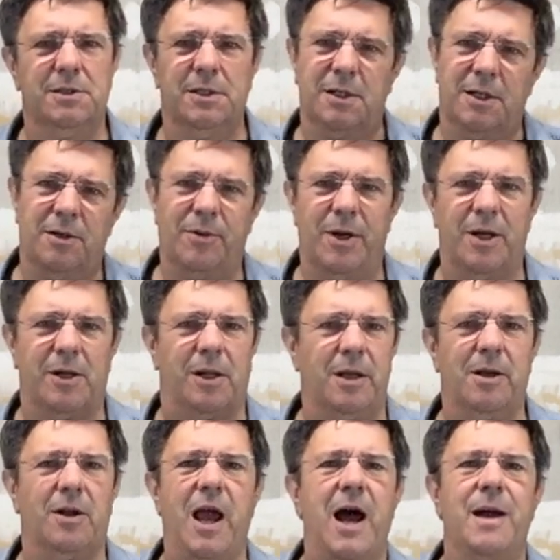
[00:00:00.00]
Oh well,
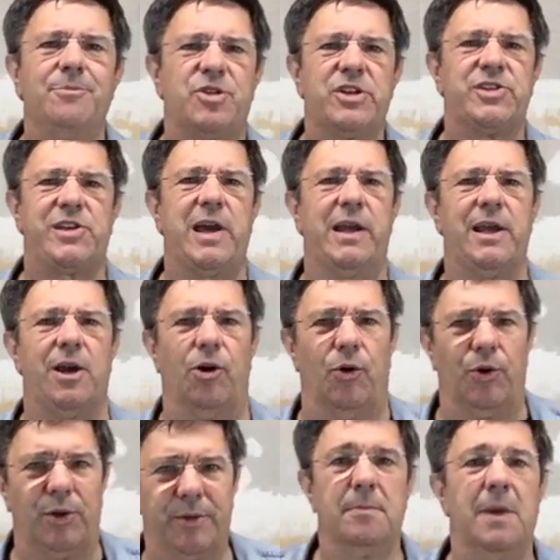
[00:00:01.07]
clearly I'm just getting
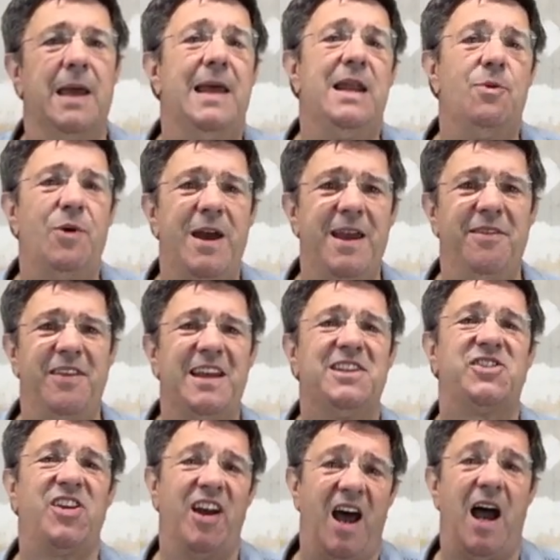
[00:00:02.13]
old. Anyway, they
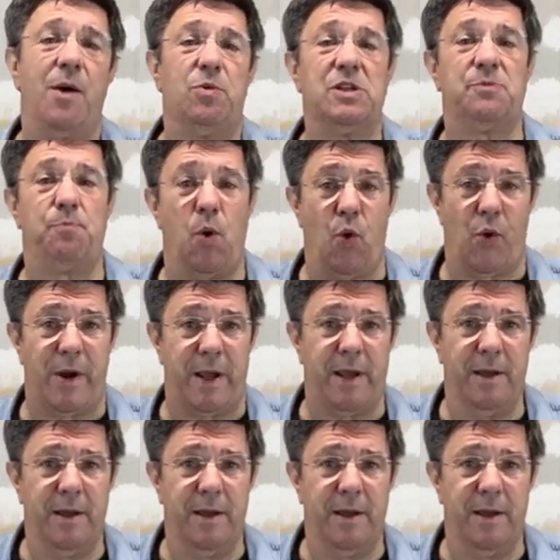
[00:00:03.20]
said I was boring.